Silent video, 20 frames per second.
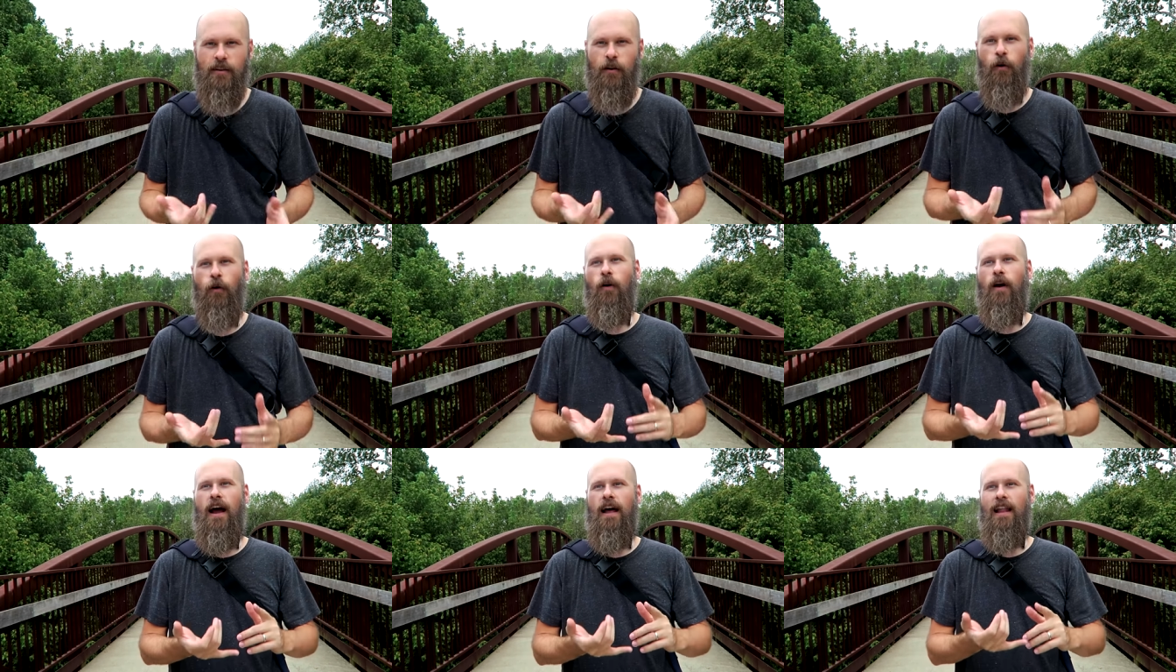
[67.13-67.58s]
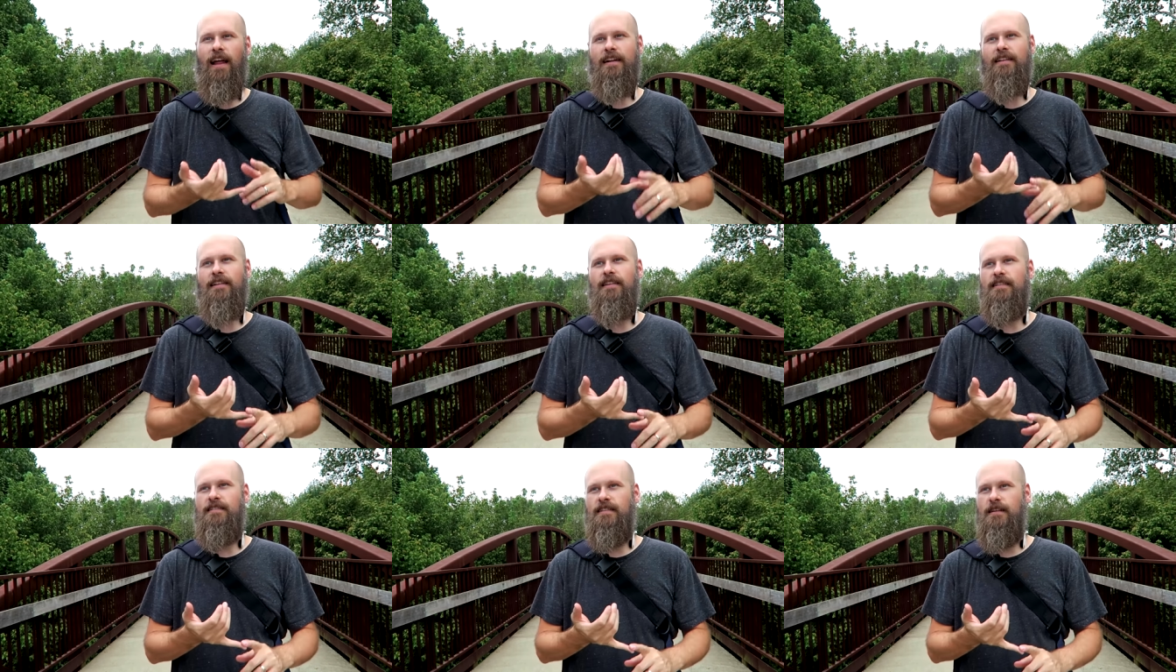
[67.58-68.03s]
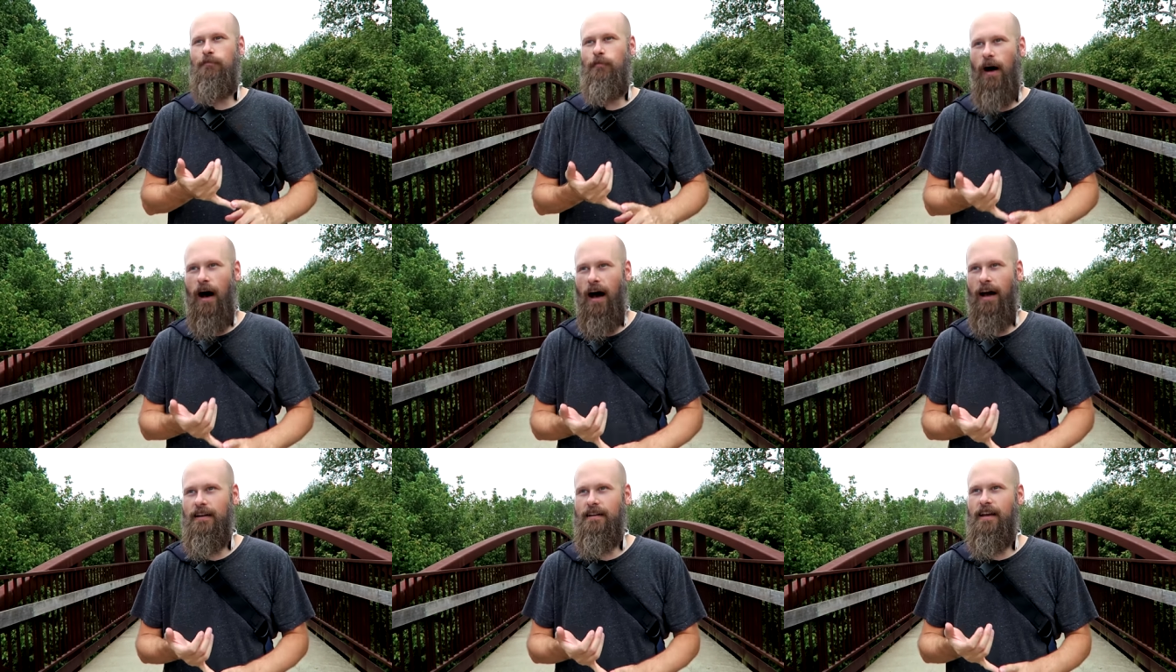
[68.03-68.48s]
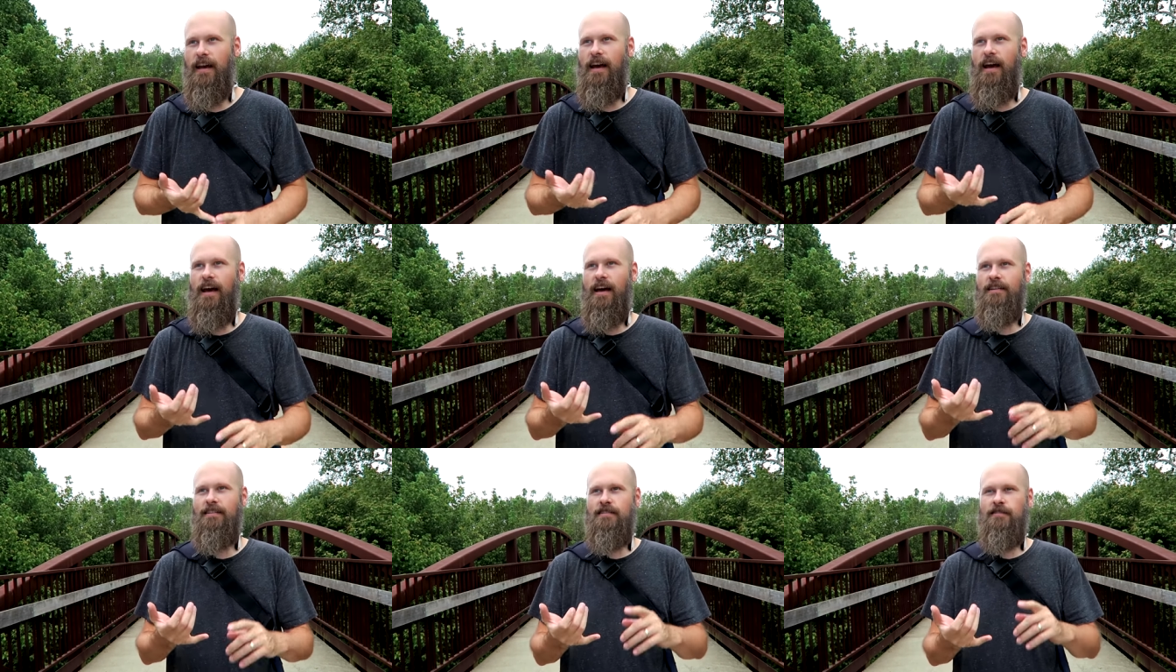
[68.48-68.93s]
or I like to listen to
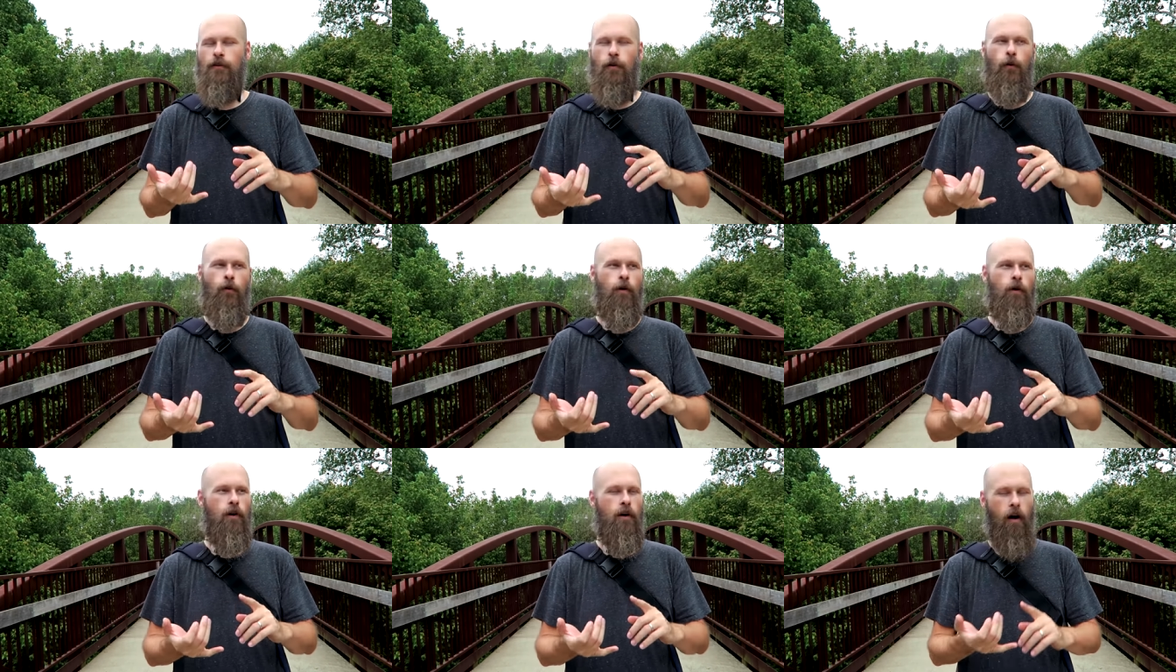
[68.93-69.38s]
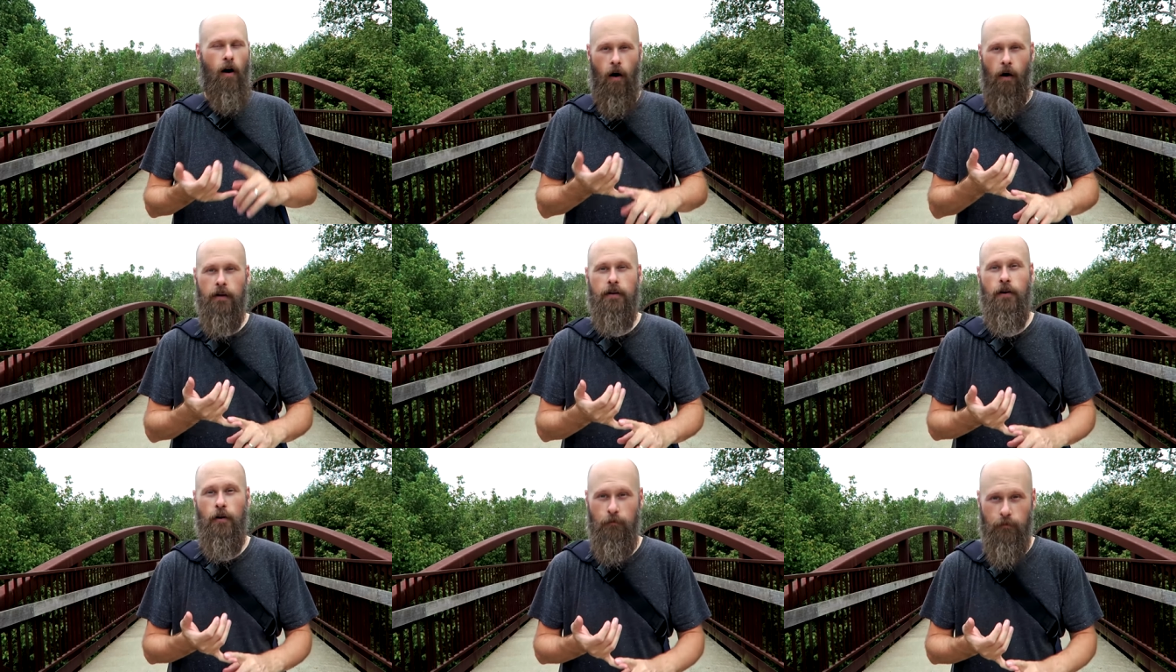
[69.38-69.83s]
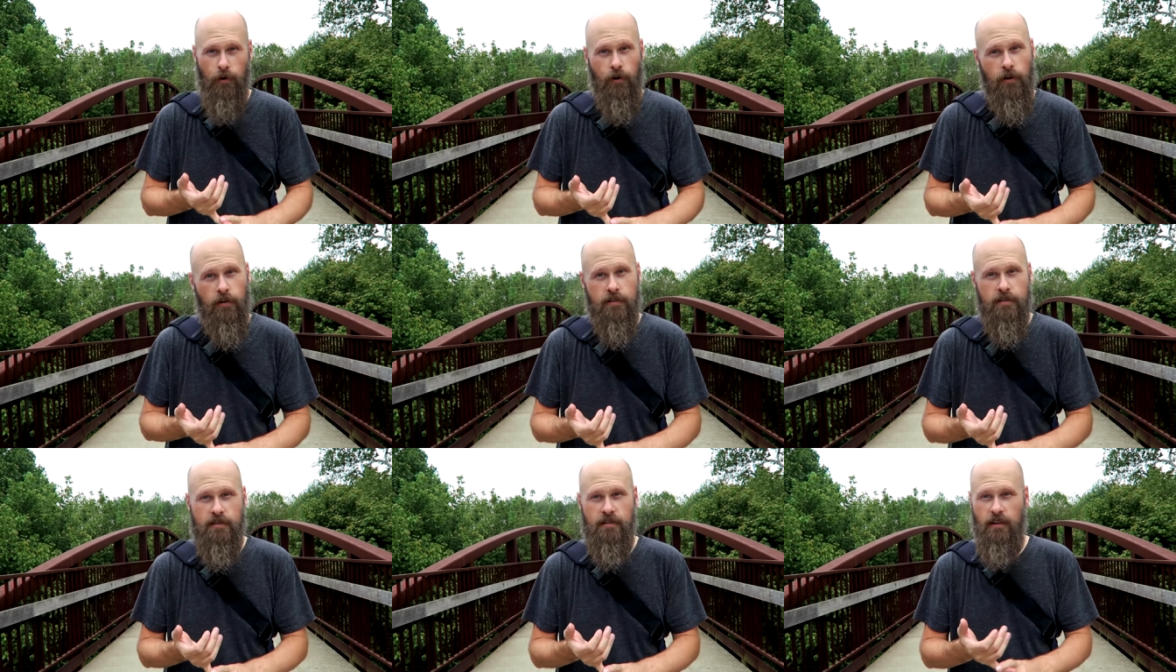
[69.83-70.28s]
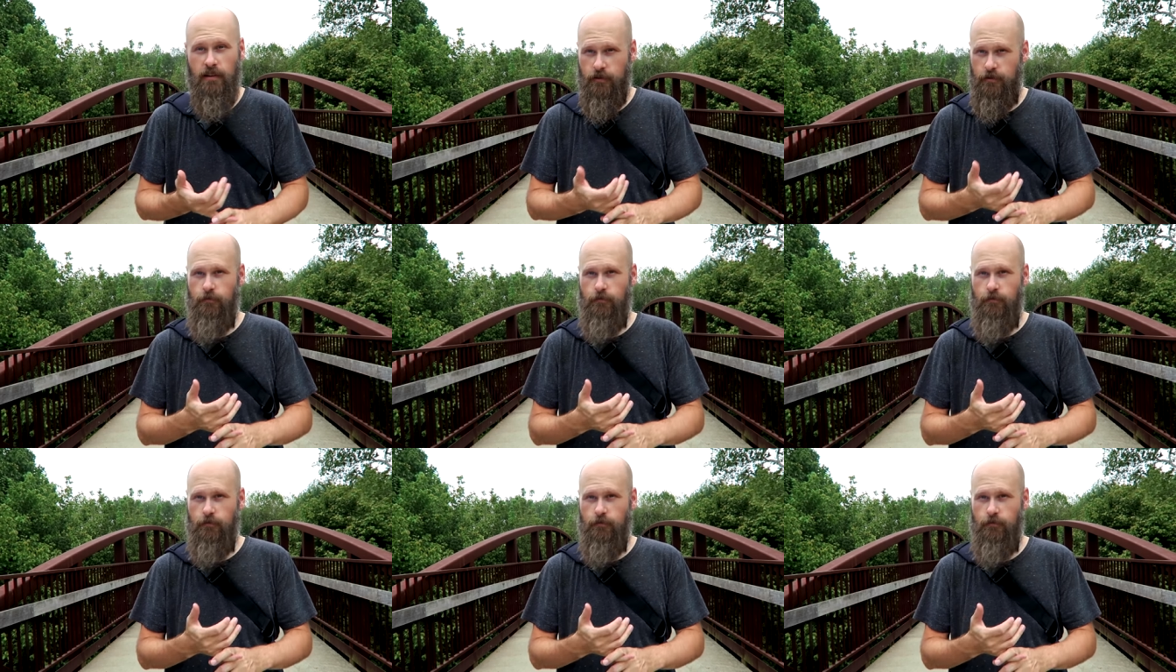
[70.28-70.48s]
podcasts or audiobooks.